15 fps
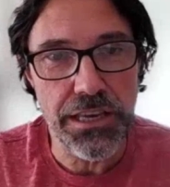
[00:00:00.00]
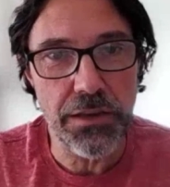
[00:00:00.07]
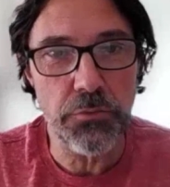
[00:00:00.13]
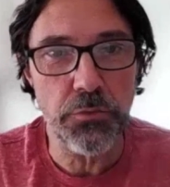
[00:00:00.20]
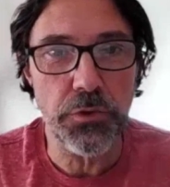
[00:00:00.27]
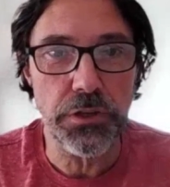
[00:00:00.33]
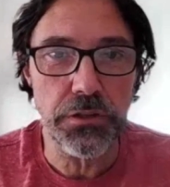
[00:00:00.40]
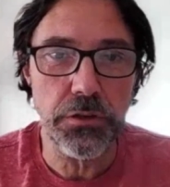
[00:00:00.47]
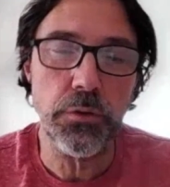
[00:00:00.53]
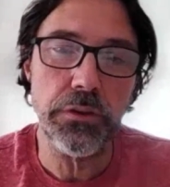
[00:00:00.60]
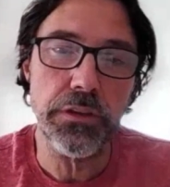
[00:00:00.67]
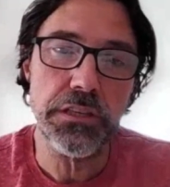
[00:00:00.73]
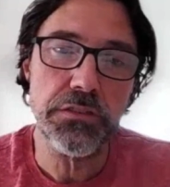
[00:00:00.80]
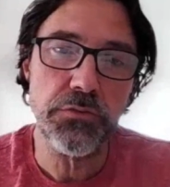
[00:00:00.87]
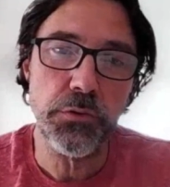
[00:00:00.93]
If we're doing
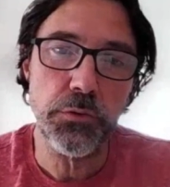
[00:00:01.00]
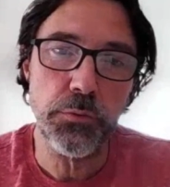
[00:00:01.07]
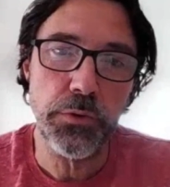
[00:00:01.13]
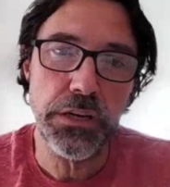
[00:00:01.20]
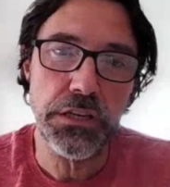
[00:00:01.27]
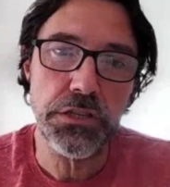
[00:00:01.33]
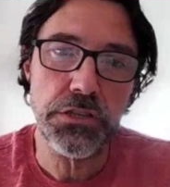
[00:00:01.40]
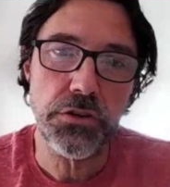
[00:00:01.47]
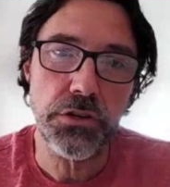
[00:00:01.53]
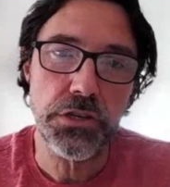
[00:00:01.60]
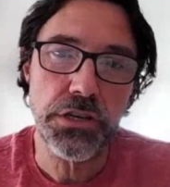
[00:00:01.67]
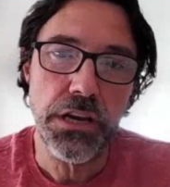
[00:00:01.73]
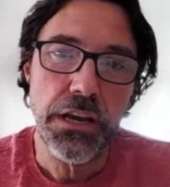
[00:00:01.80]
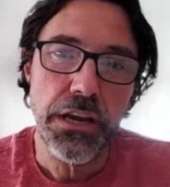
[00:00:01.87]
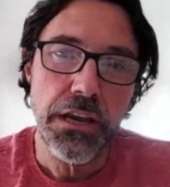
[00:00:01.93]
this for
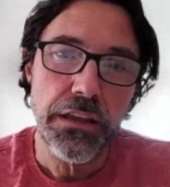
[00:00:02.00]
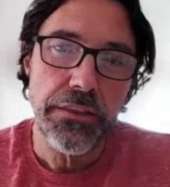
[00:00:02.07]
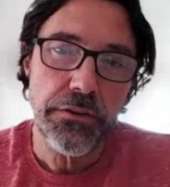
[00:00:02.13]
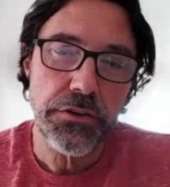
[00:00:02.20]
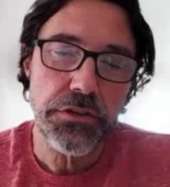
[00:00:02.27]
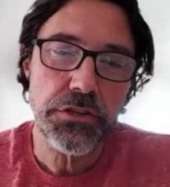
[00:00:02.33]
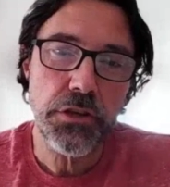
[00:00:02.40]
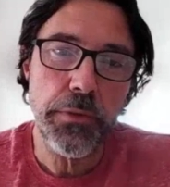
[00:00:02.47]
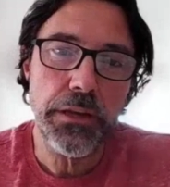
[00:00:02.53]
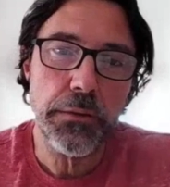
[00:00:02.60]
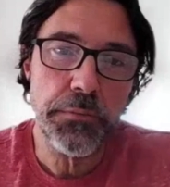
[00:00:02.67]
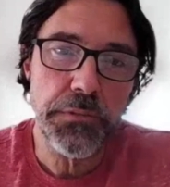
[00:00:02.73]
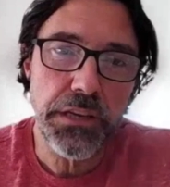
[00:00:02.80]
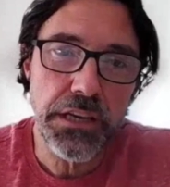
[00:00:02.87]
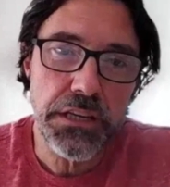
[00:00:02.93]
research, there are some
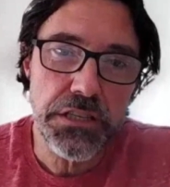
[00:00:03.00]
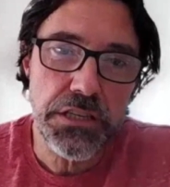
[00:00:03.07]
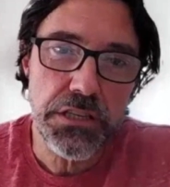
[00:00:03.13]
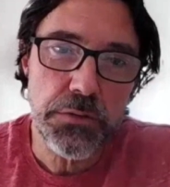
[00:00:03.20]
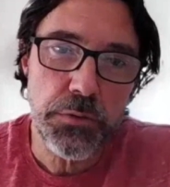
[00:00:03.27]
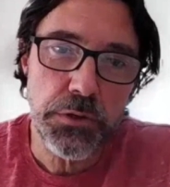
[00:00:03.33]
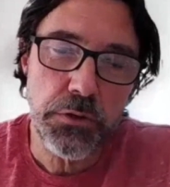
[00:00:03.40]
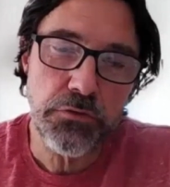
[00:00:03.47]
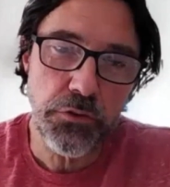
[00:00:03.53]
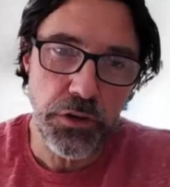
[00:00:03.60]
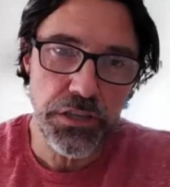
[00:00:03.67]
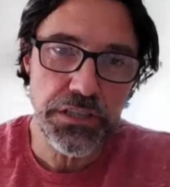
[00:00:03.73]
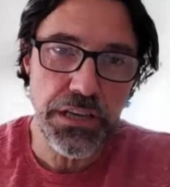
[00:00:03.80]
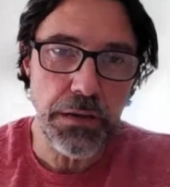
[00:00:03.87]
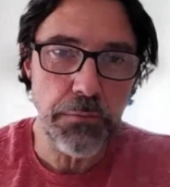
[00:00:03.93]
adaptations we do. For
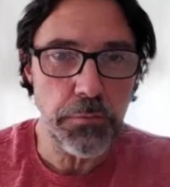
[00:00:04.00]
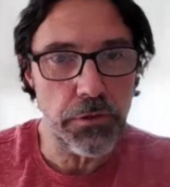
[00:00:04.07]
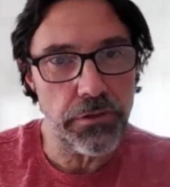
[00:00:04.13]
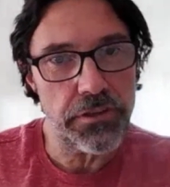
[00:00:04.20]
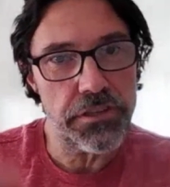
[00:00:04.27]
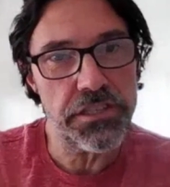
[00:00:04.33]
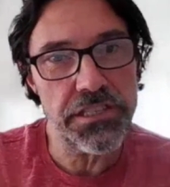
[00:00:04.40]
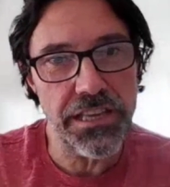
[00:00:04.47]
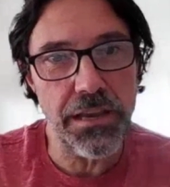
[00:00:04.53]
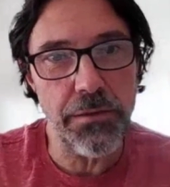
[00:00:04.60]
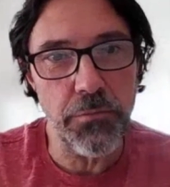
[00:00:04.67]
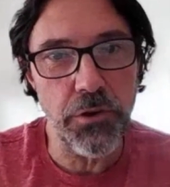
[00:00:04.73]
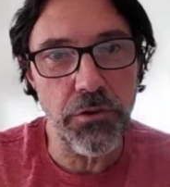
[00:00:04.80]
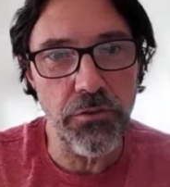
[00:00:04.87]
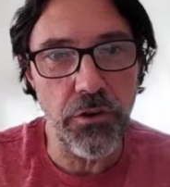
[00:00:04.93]
example, the
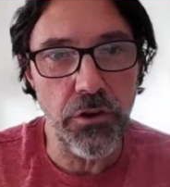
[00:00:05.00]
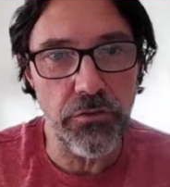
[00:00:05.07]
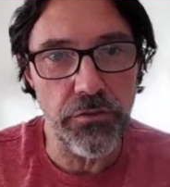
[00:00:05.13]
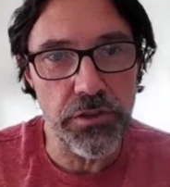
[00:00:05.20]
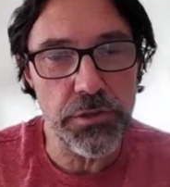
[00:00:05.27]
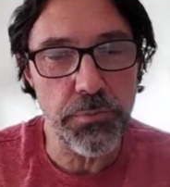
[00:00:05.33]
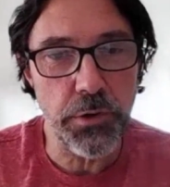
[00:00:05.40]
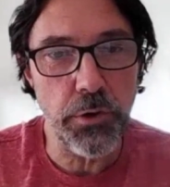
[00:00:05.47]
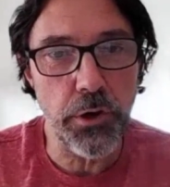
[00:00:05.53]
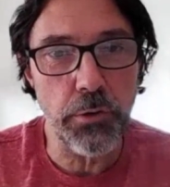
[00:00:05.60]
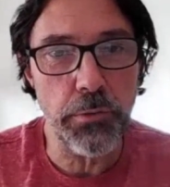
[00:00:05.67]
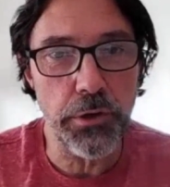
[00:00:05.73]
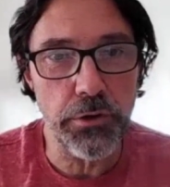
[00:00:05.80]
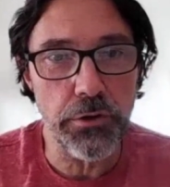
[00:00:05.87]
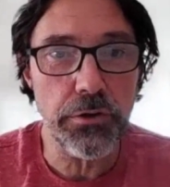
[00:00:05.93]
stem of the
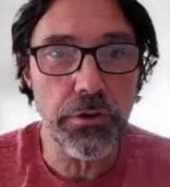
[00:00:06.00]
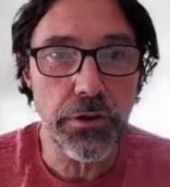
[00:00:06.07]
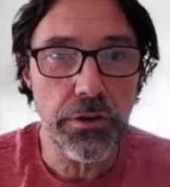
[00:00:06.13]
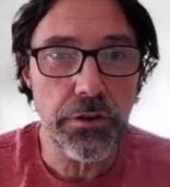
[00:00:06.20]
spirometer